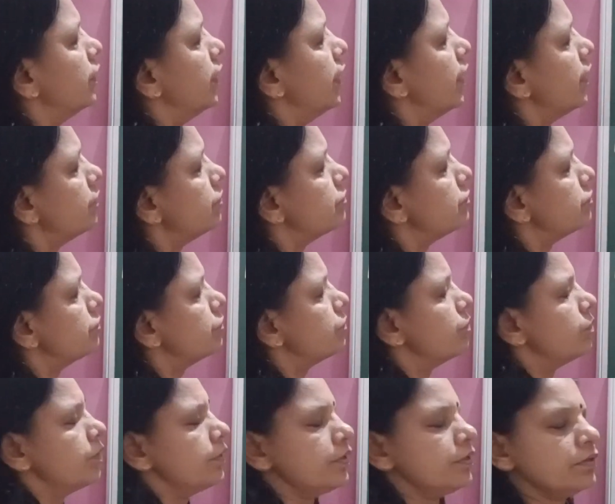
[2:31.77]
x
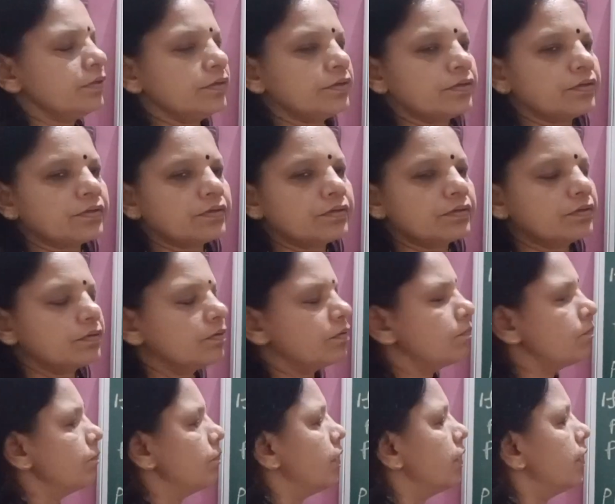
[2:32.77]
square
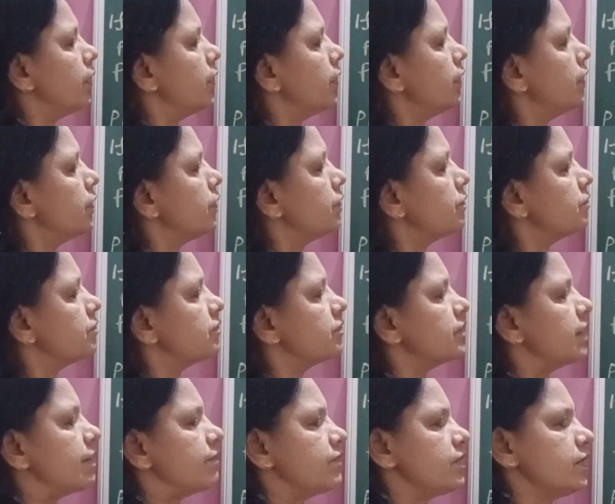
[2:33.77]
minus
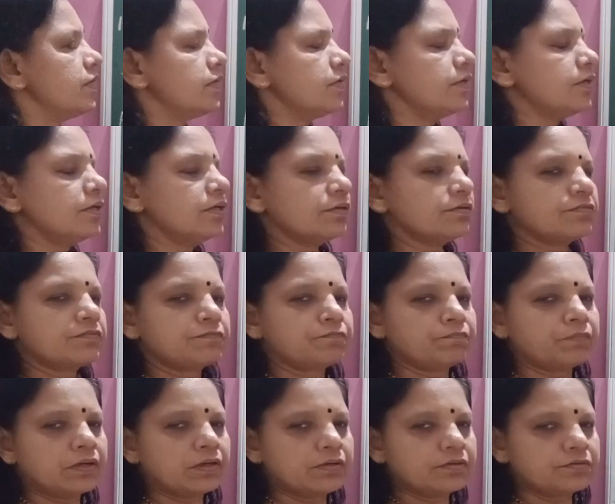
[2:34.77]
7x
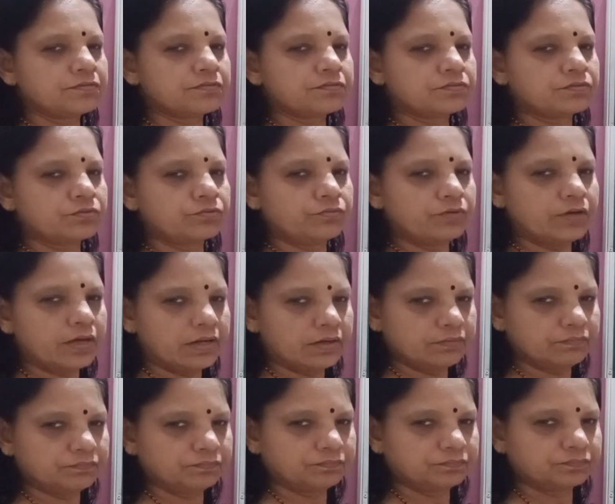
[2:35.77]
plus
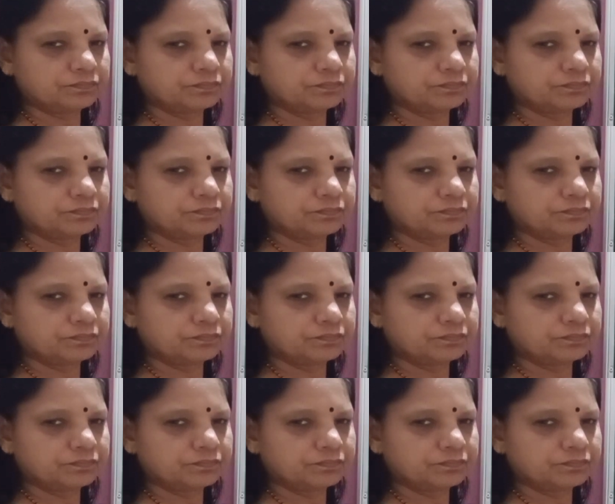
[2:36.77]
12.